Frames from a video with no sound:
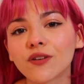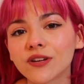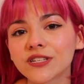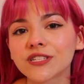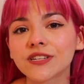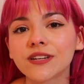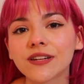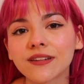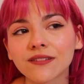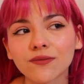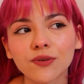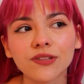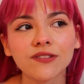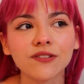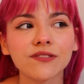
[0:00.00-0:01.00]
question is,
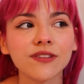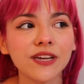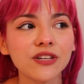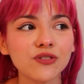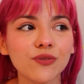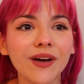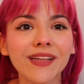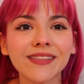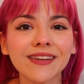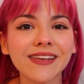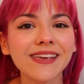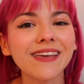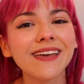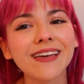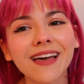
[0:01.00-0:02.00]
what's your
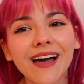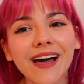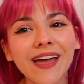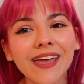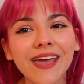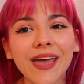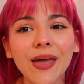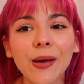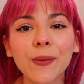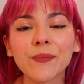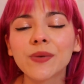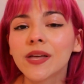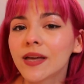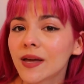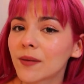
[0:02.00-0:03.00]
sexuality? I
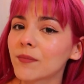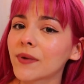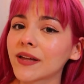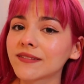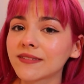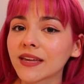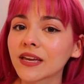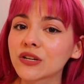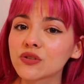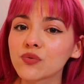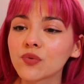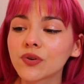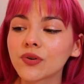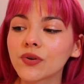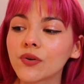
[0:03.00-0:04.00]
am
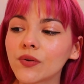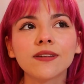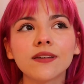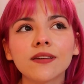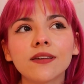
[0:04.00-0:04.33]
bisexual.